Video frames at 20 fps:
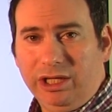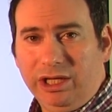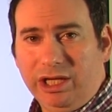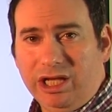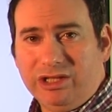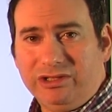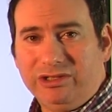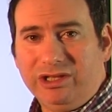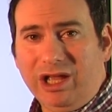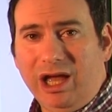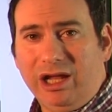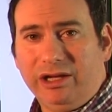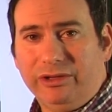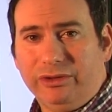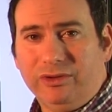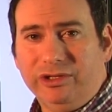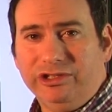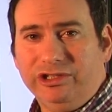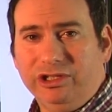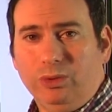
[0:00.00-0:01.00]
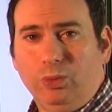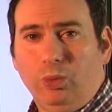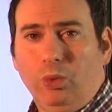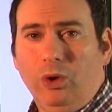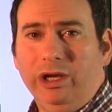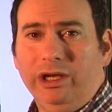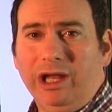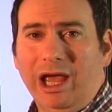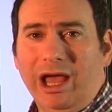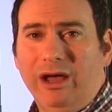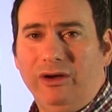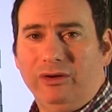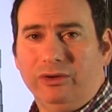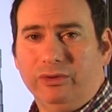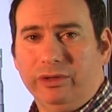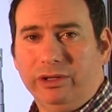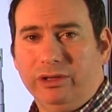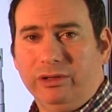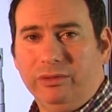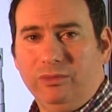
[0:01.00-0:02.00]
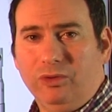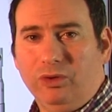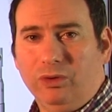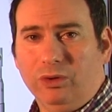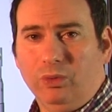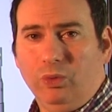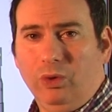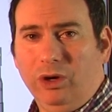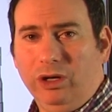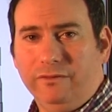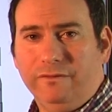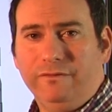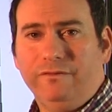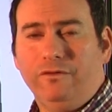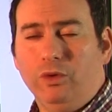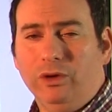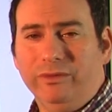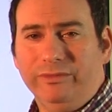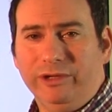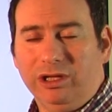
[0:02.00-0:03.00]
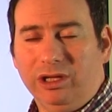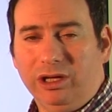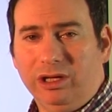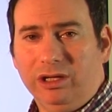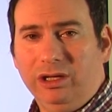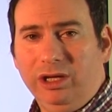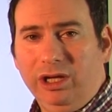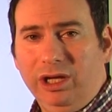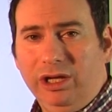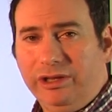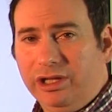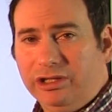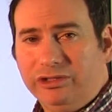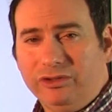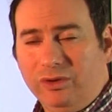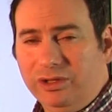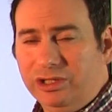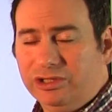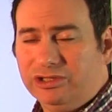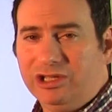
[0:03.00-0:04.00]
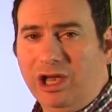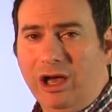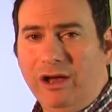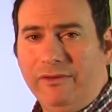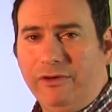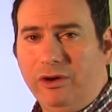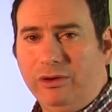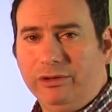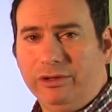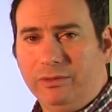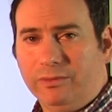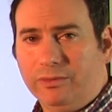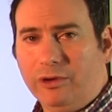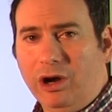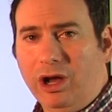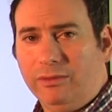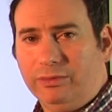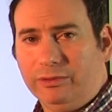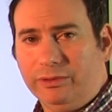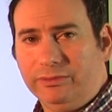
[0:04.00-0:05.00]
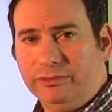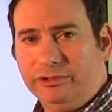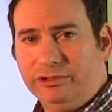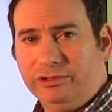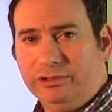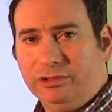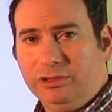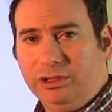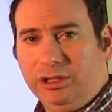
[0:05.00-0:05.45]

It's not, there isn't one algorithm or one formula that's going to solve all your problems.